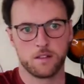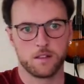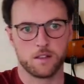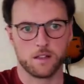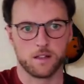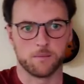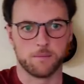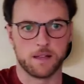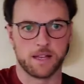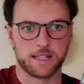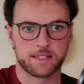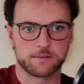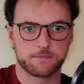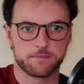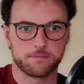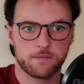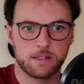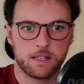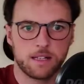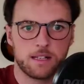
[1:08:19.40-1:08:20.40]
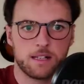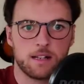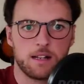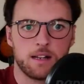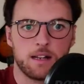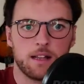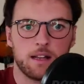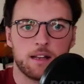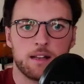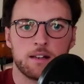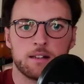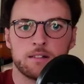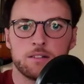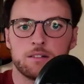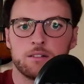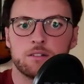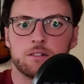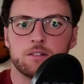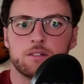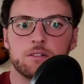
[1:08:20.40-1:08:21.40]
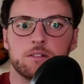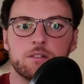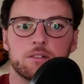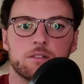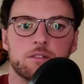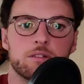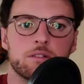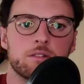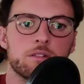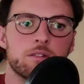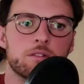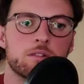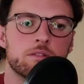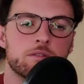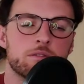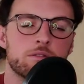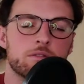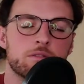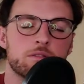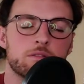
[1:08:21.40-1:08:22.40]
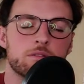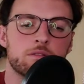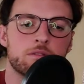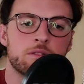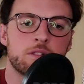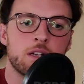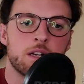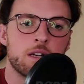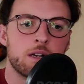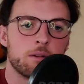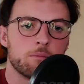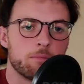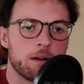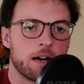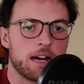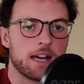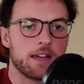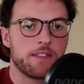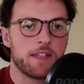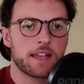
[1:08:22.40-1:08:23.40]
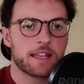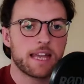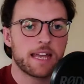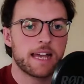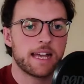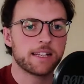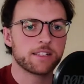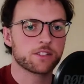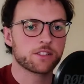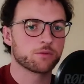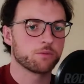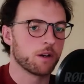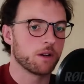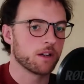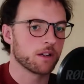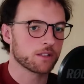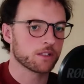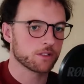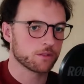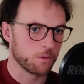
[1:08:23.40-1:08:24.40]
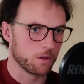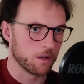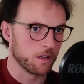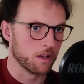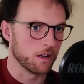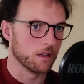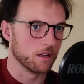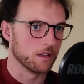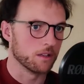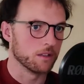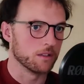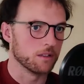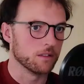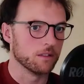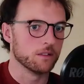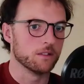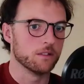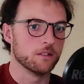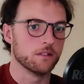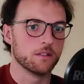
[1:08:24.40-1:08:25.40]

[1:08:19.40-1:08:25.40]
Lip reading: I met my love by the gasworks wall.